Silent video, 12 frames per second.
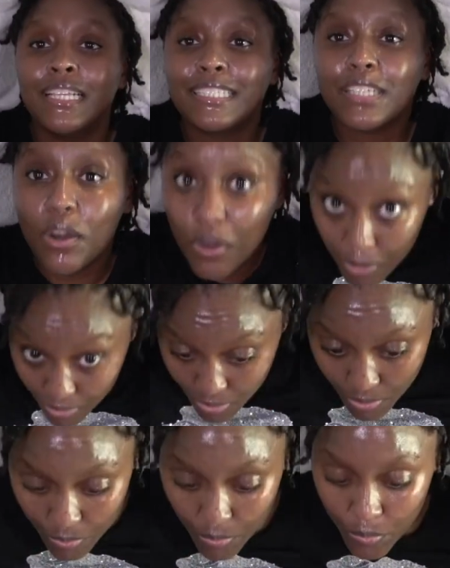
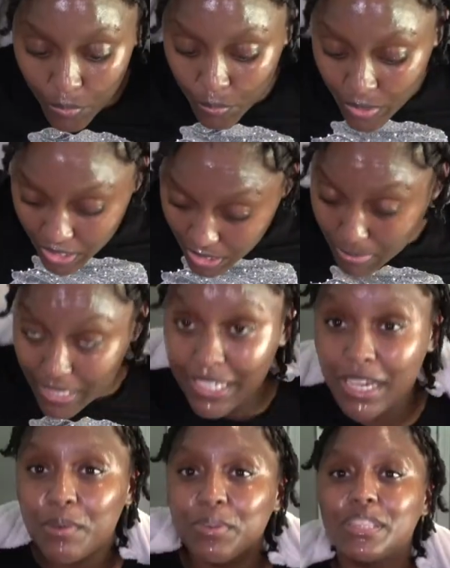So we're gonna be
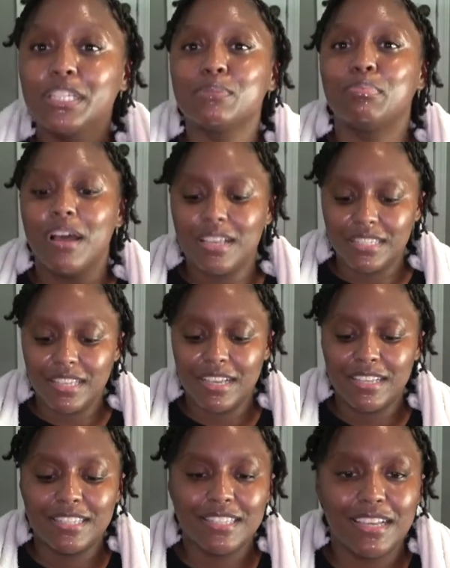done with this
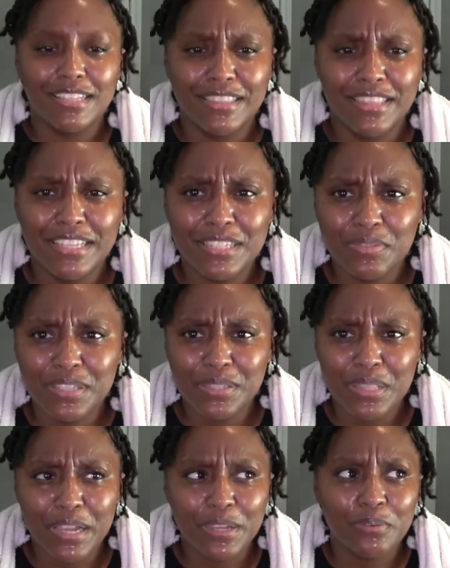process. This
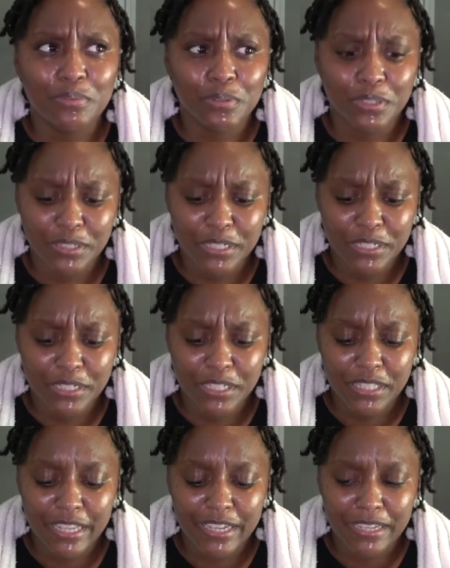was like really
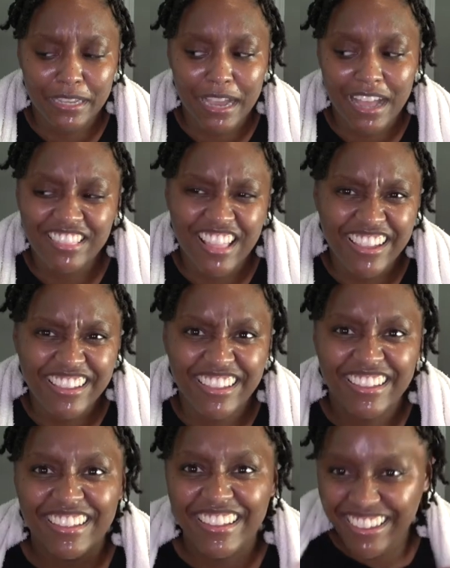good. Like I like it.